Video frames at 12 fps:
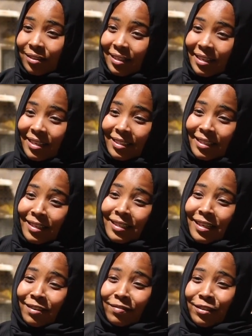series and
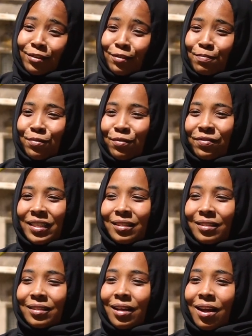television
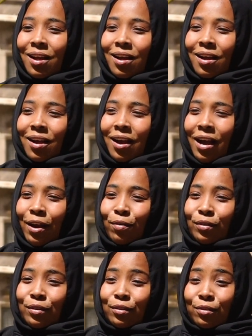movies. I
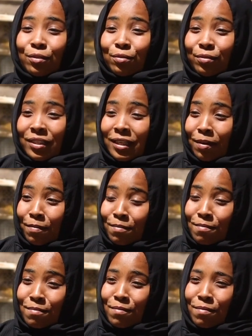also do
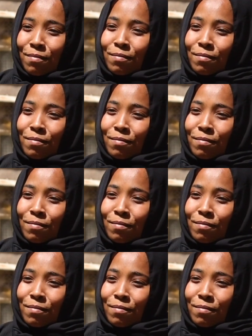some